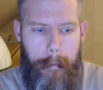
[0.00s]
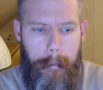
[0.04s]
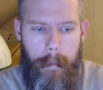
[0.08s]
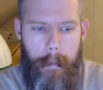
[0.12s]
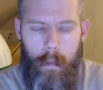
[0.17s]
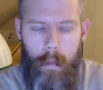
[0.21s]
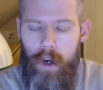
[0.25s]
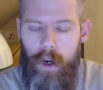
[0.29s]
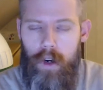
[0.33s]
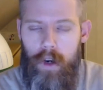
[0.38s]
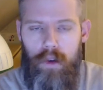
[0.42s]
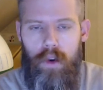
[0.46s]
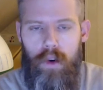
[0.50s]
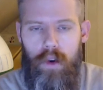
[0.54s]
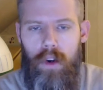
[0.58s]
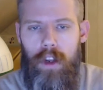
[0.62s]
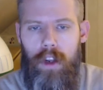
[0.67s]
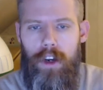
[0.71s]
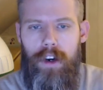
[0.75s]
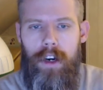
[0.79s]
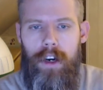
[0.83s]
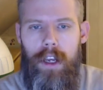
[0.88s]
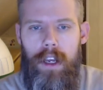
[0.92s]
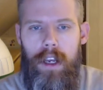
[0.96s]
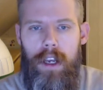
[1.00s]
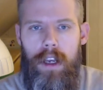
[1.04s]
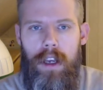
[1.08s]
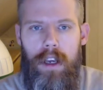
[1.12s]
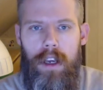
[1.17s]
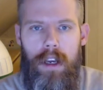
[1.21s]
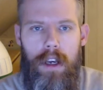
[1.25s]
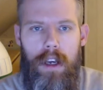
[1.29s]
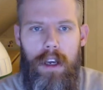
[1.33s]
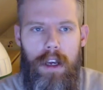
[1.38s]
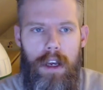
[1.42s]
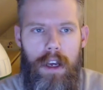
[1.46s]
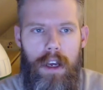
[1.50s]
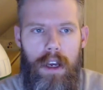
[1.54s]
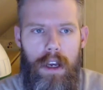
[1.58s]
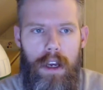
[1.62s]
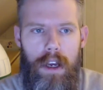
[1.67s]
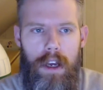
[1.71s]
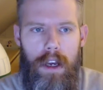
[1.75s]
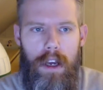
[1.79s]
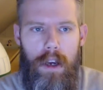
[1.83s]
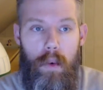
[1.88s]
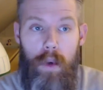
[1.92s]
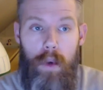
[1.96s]
we're all learning,
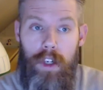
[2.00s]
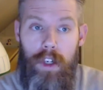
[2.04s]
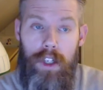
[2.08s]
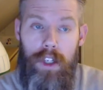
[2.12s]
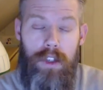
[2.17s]
which